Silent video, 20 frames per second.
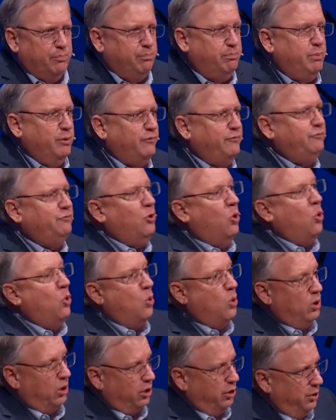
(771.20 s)

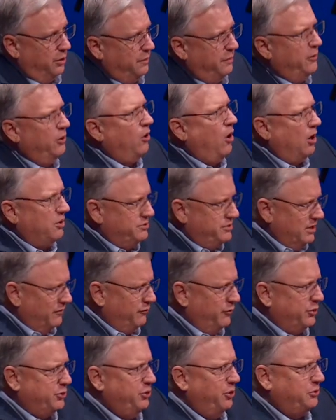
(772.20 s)
before there are
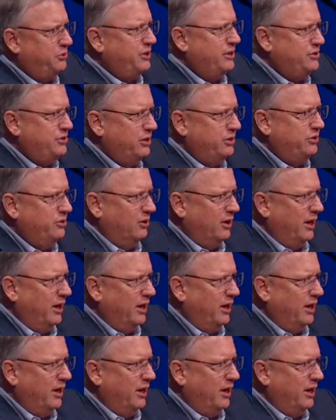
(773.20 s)
difficulties in your